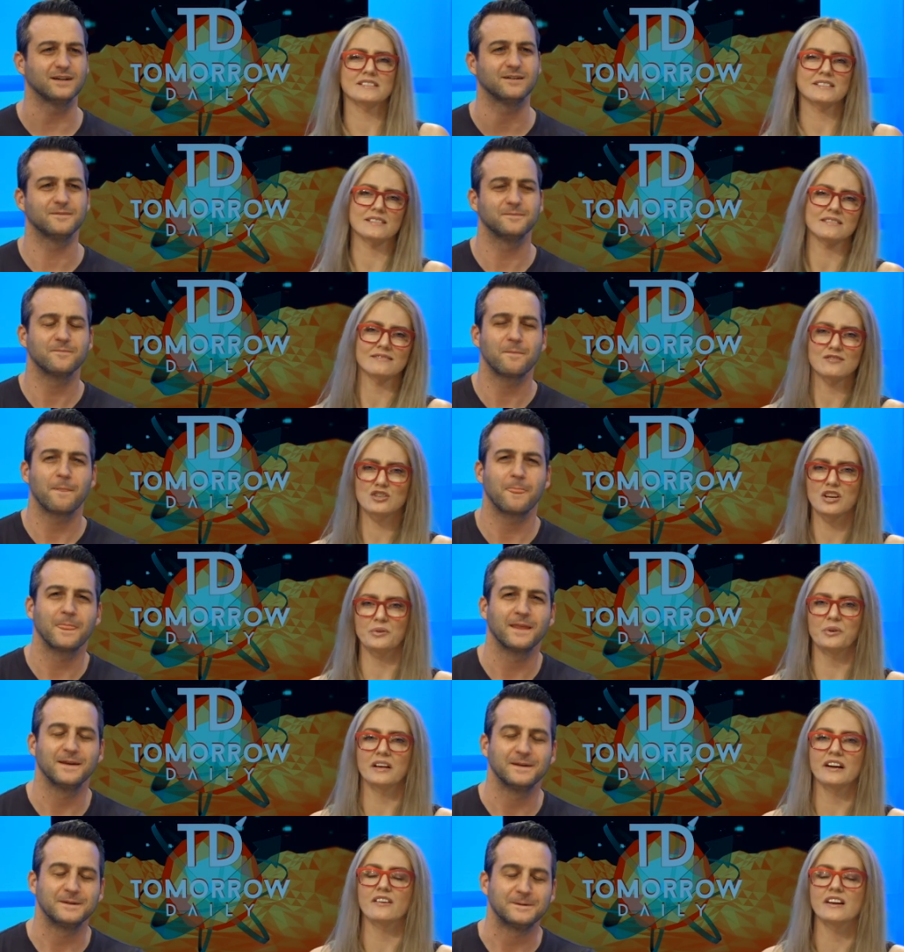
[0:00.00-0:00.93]
Speaker 1: you know.
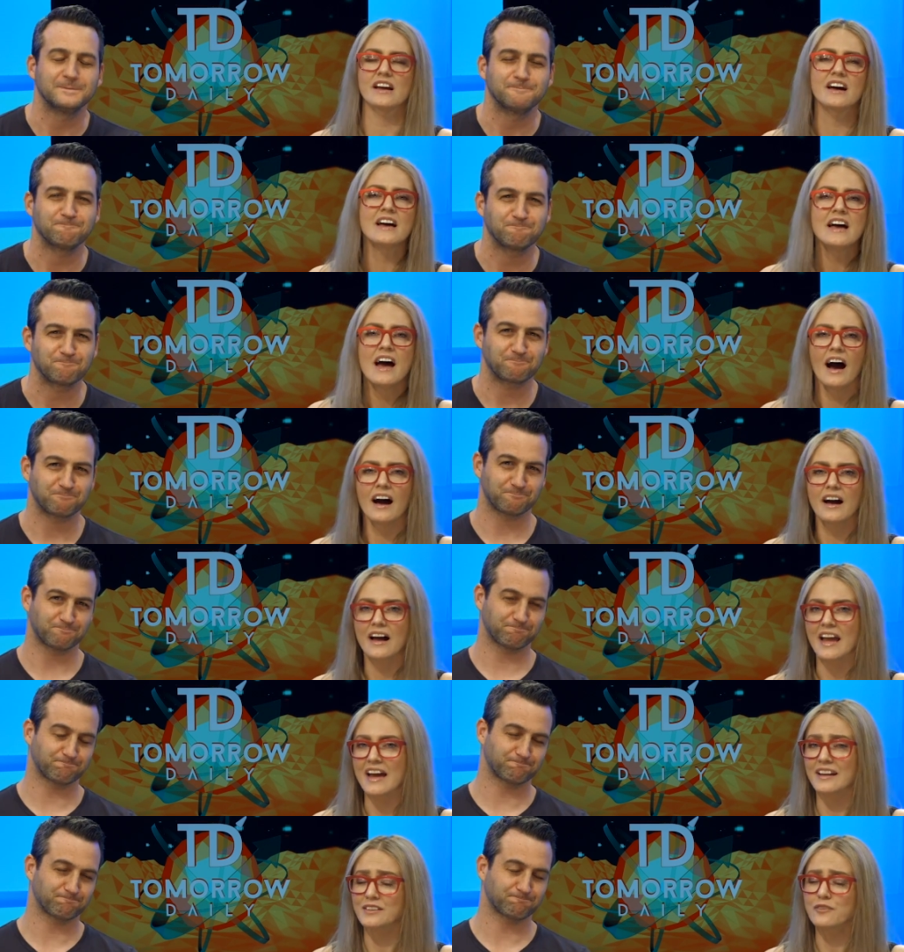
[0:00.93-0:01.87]
general area. Uh,
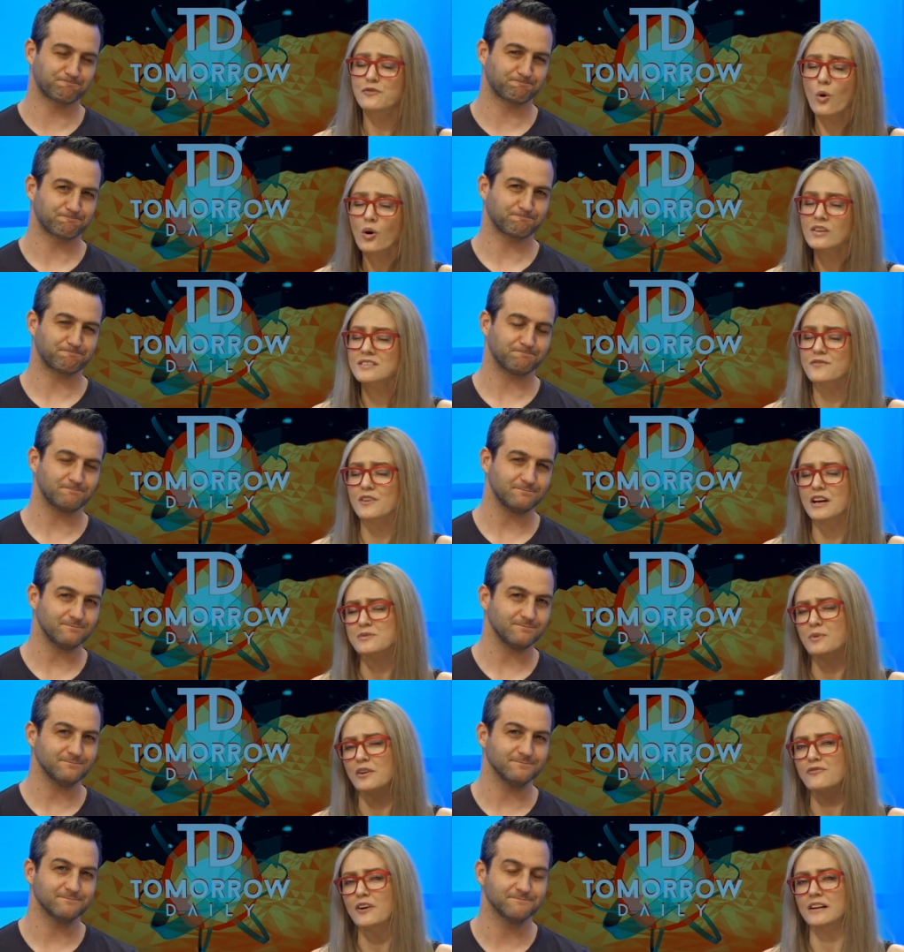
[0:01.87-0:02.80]
and of course, if you guys
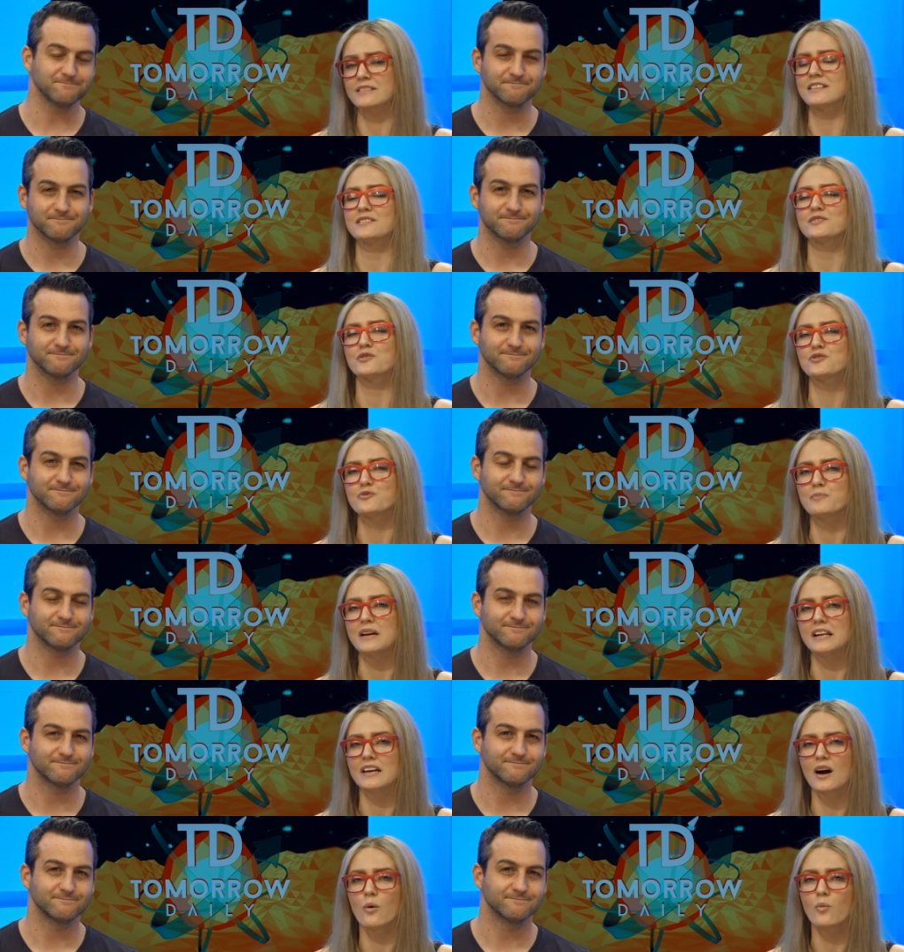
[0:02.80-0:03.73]
want to find us on social
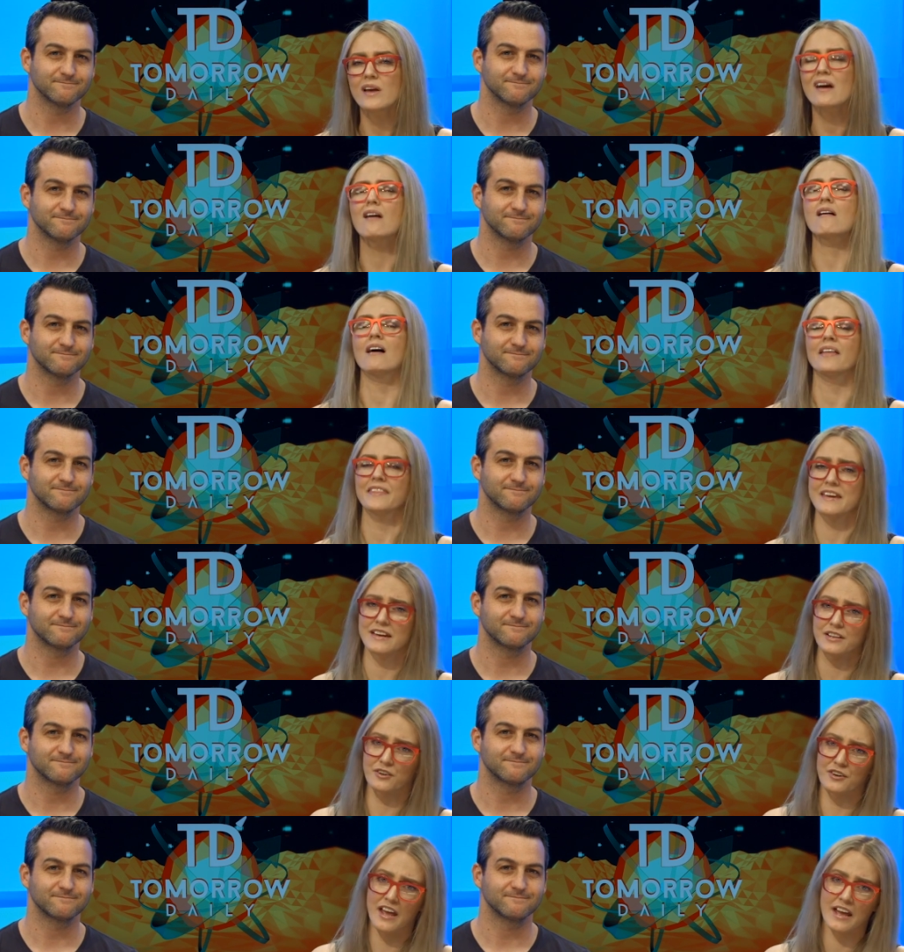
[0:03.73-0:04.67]
media, we are on the
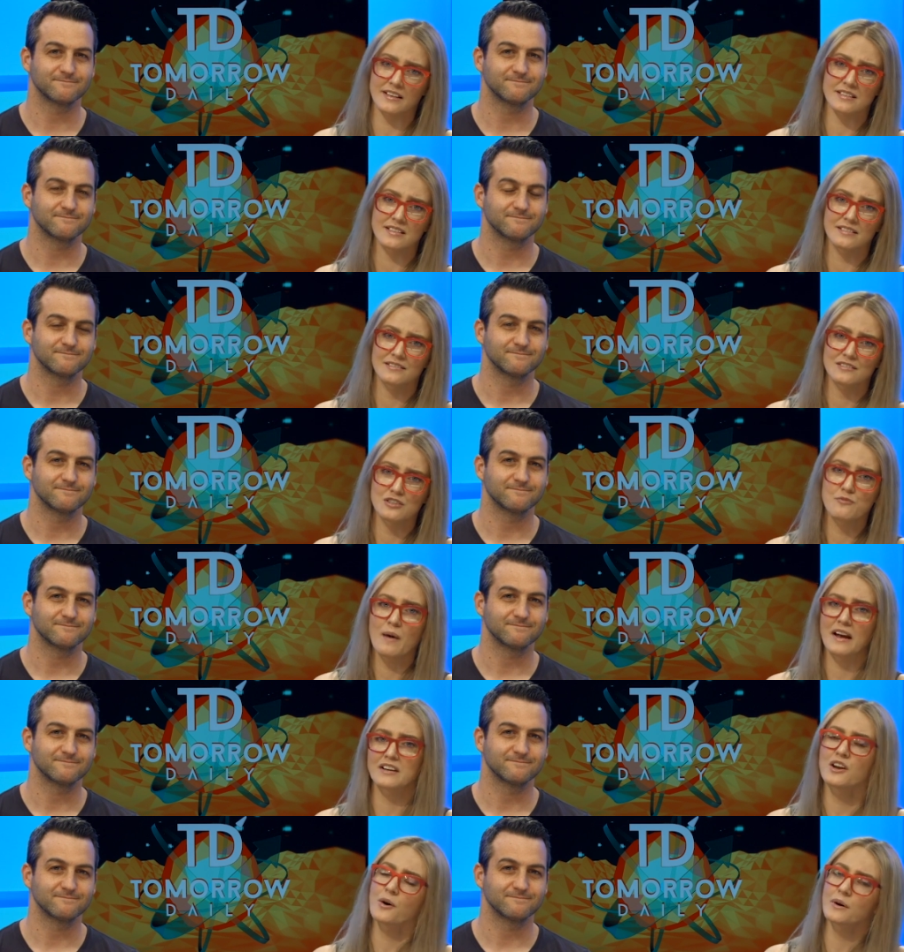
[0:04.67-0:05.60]
internet. You
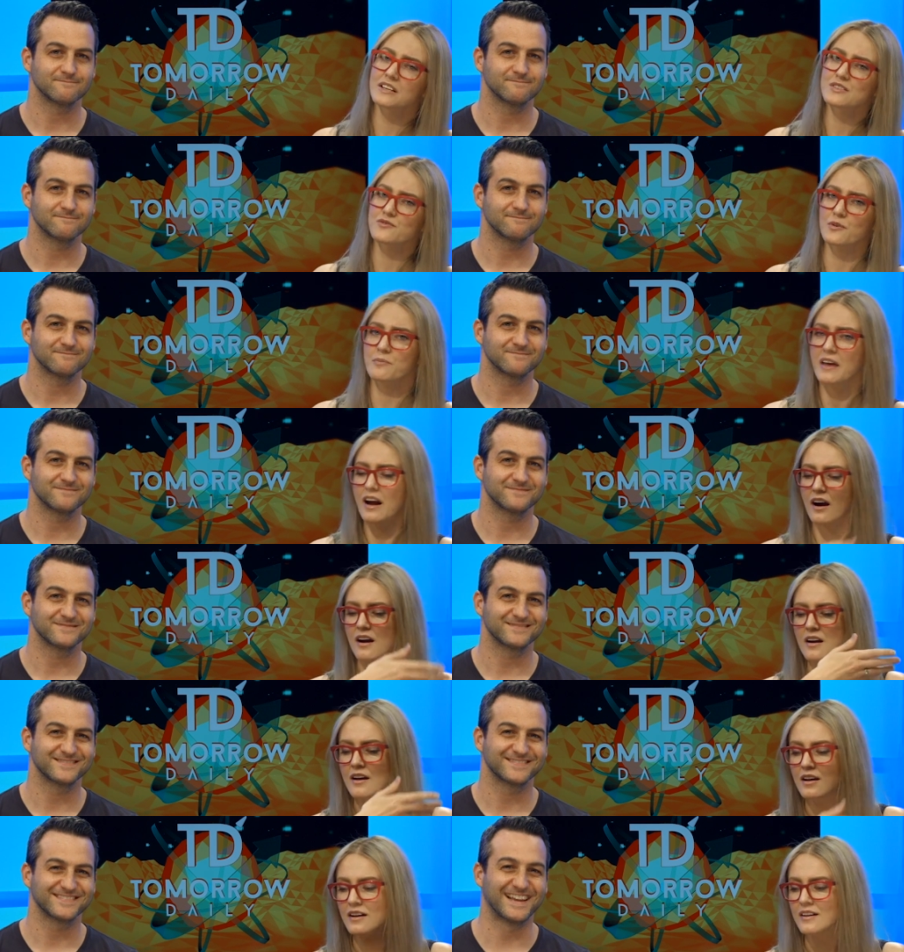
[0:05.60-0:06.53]
might know us from there.
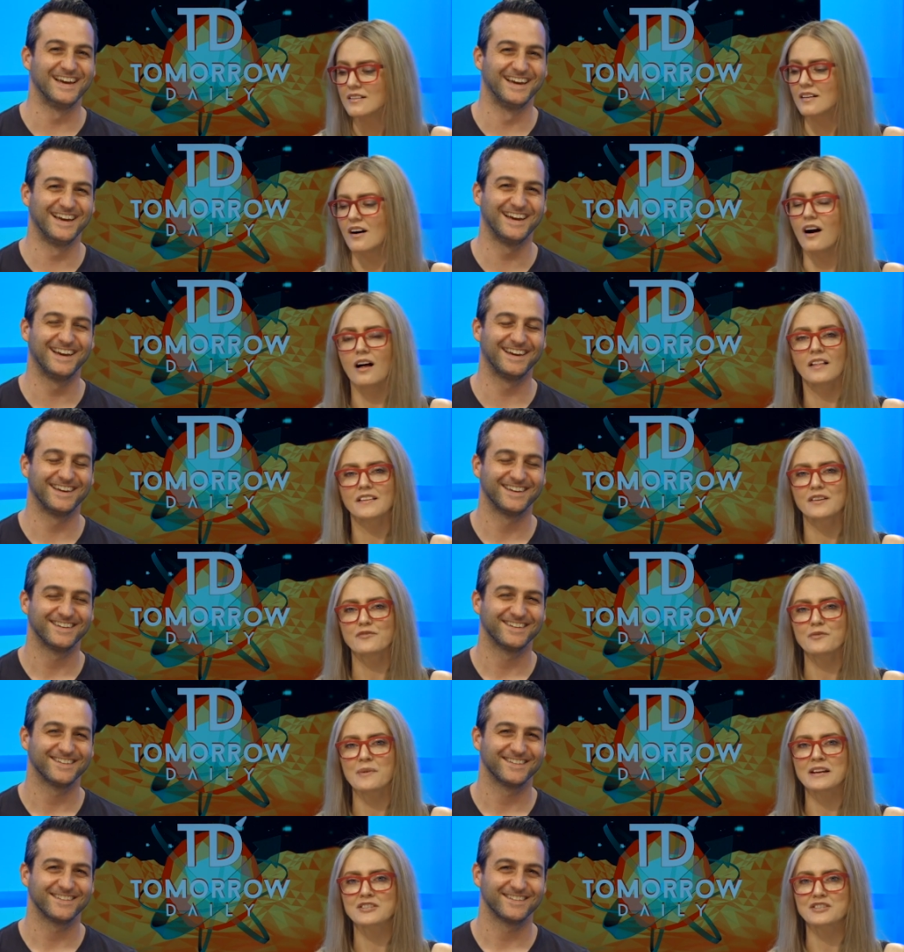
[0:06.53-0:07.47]
All the
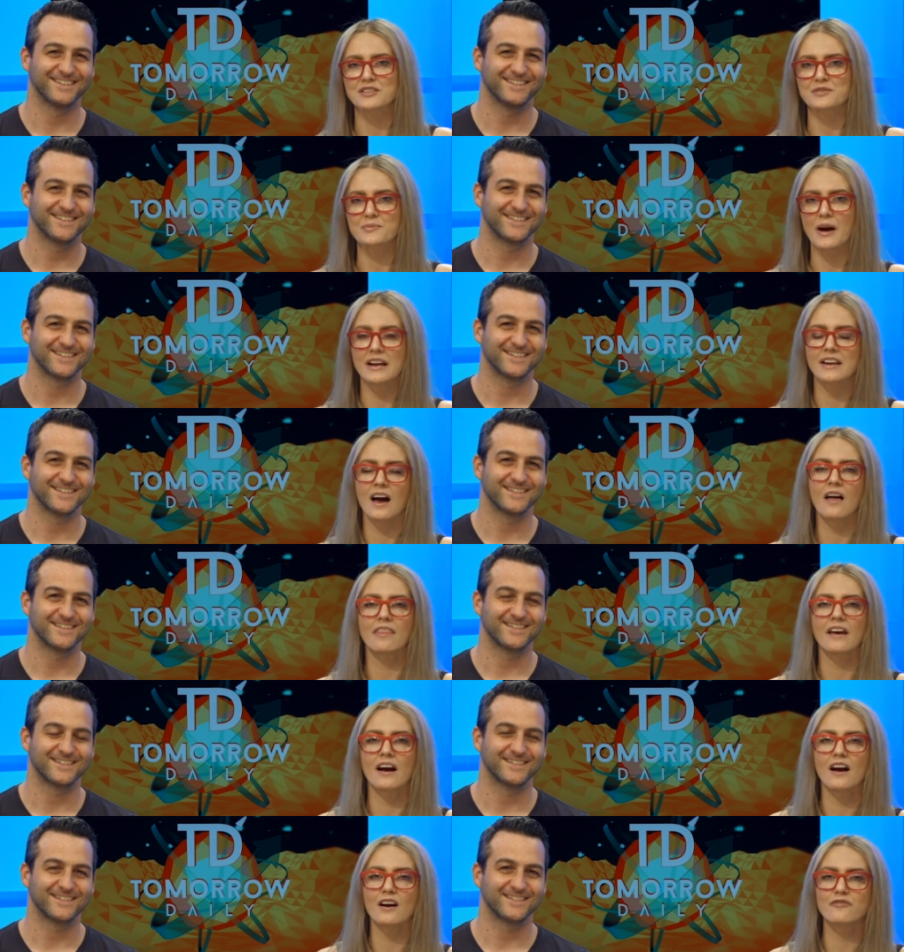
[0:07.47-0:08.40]
information is right down
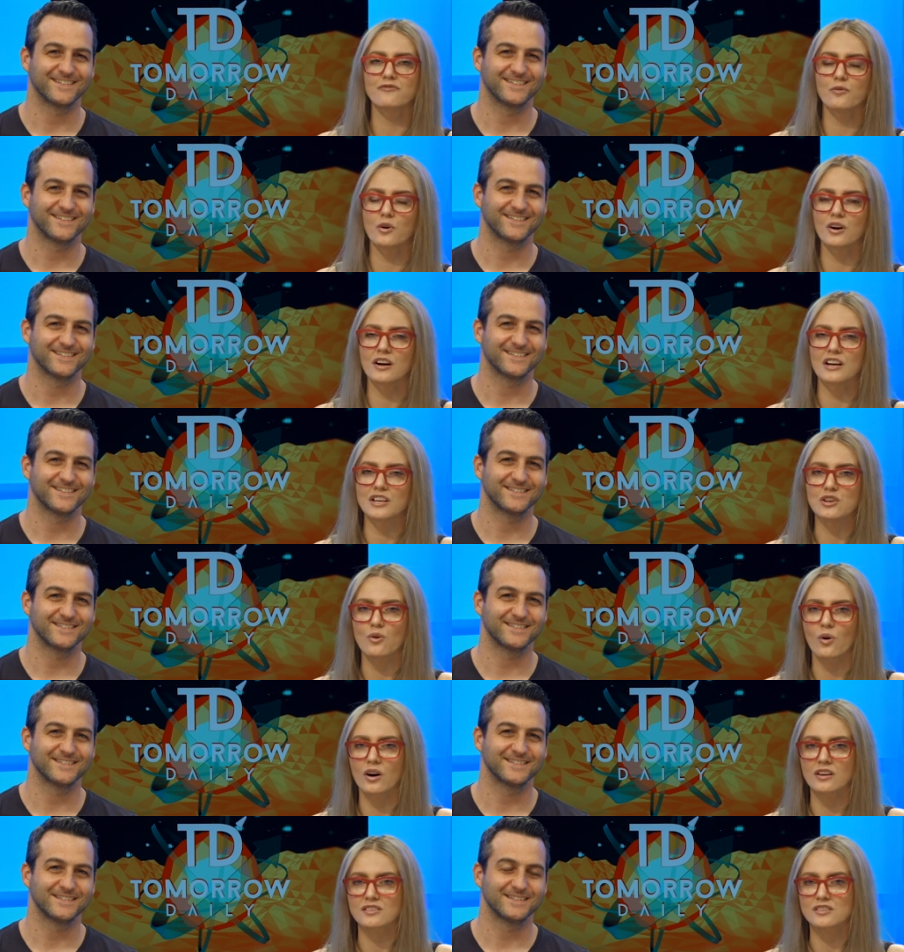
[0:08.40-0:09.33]
there for
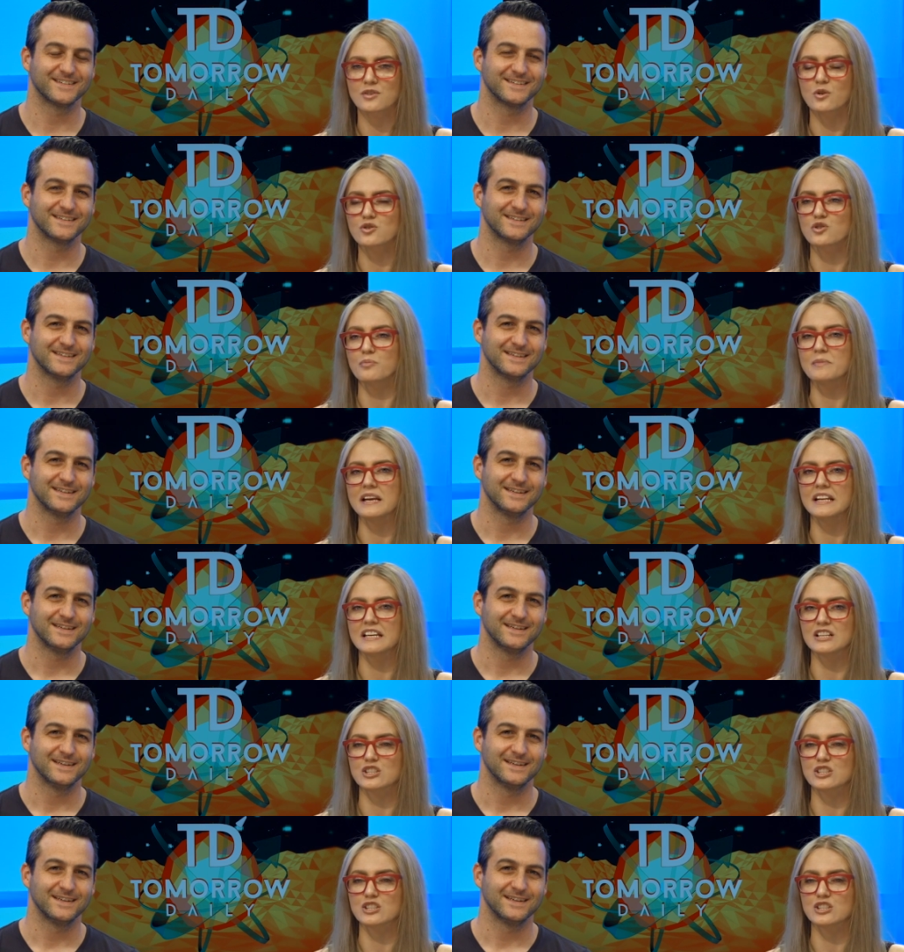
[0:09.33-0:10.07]
your social media